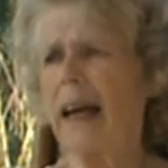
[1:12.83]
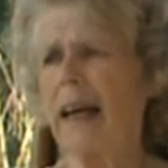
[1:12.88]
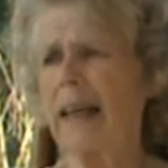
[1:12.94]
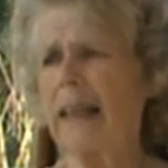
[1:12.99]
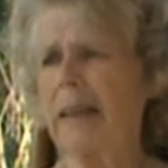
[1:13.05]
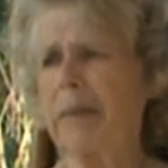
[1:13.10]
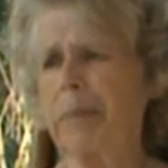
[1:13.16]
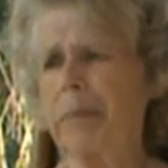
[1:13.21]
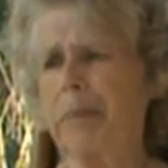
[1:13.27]

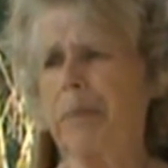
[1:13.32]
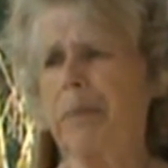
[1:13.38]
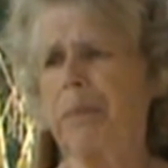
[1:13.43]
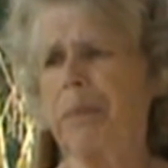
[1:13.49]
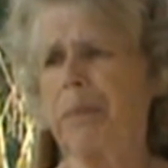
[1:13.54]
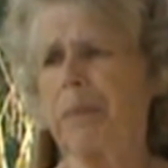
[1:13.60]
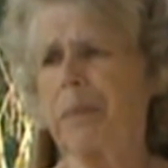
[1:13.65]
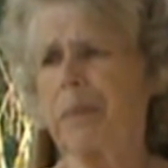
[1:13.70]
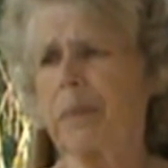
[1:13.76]
And
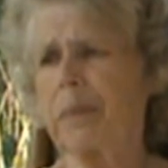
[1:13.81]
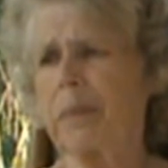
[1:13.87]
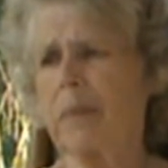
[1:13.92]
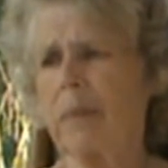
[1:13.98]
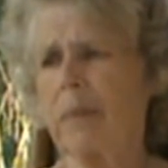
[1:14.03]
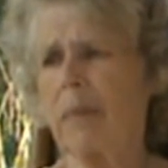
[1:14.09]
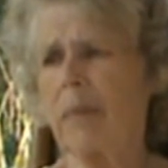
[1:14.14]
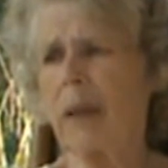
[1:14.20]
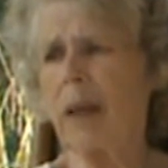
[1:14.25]

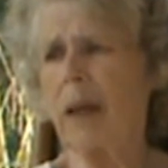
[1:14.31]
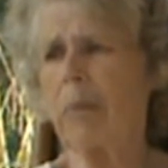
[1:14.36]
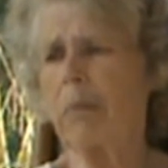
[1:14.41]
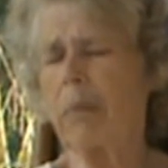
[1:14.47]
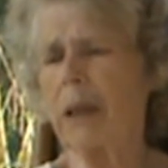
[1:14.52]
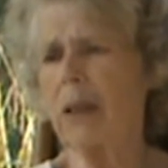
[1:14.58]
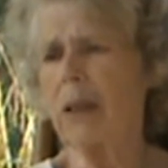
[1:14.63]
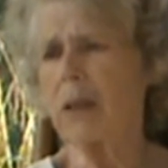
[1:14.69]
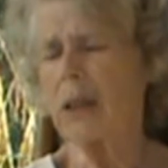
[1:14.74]

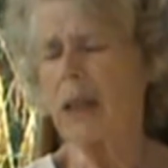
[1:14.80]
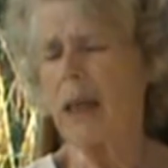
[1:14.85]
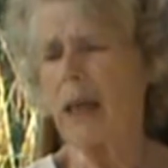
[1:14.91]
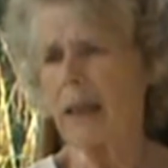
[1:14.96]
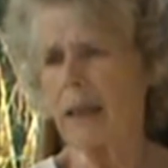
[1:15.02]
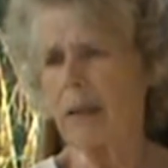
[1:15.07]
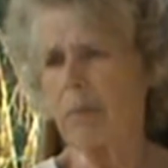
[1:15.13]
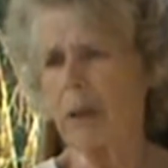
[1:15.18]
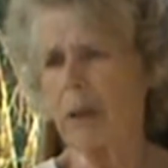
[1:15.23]
because he
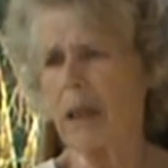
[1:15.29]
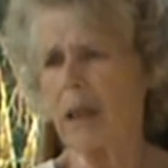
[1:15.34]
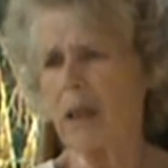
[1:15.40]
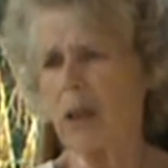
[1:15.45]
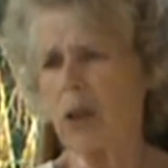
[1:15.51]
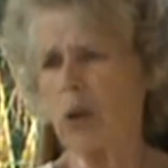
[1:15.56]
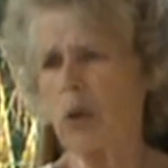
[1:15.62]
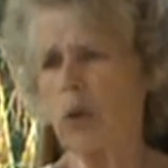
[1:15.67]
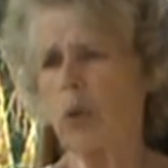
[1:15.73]
hadn't
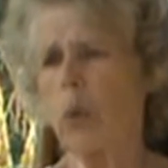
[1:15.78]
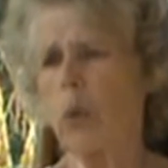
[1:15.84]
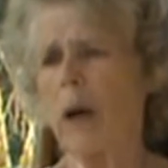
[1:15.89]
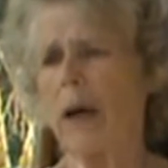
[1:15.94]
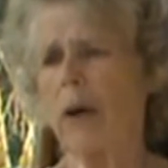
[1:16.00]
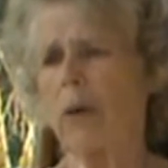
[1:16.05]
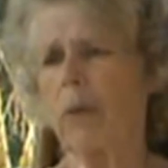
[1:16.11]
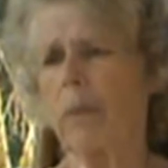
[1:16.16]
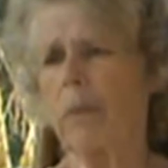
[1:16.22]
been at all
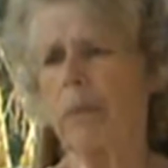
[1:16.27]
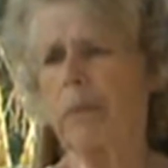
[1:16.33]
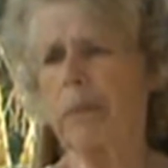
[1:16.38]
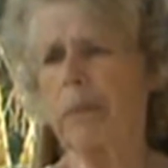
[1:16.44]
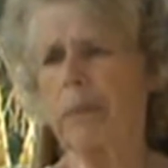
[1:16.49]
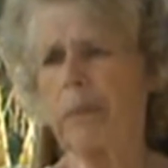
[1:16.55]
well,